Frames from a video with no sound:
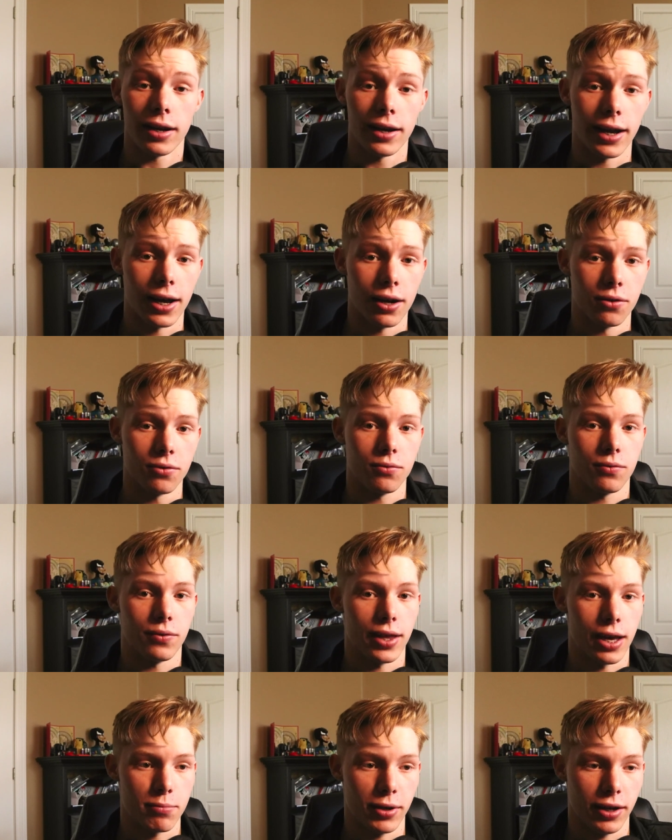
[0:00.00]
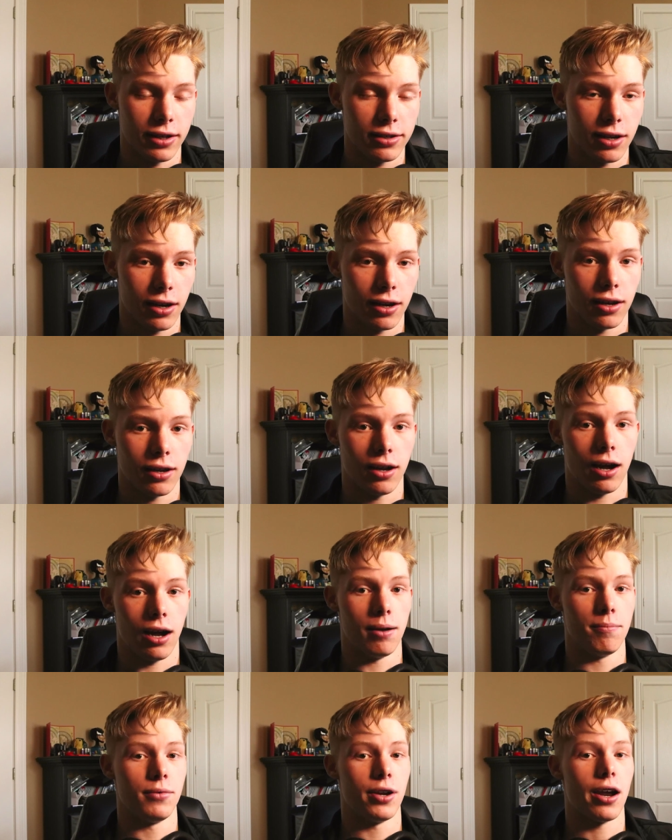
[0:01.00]
Now, that being said,
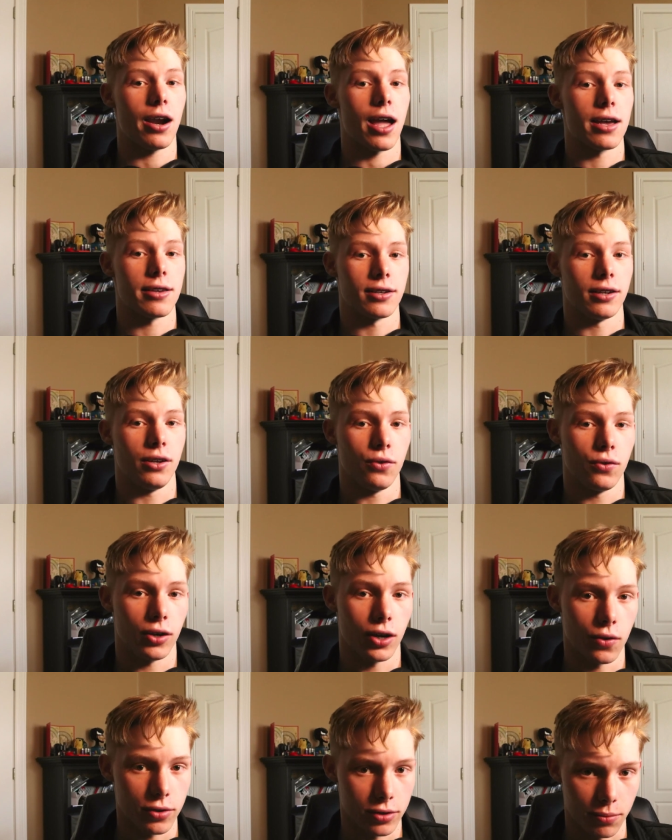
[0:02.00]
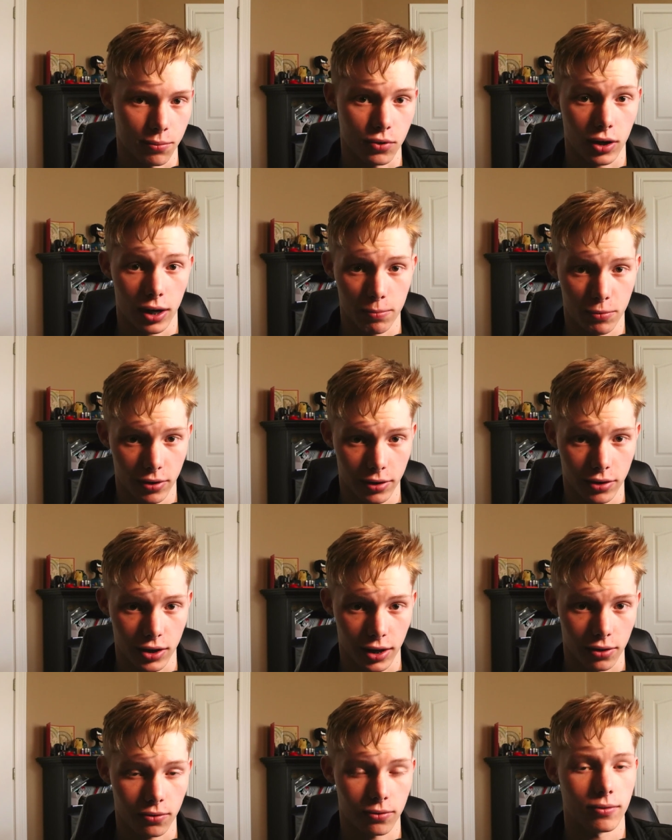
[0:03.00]
I'm not asking you to go and subscribe to the
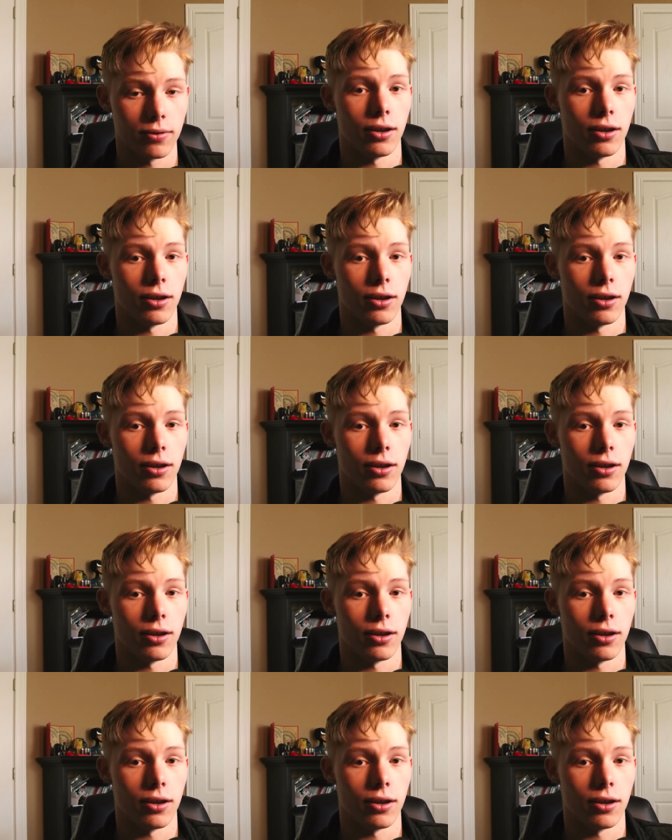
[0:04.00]
channel.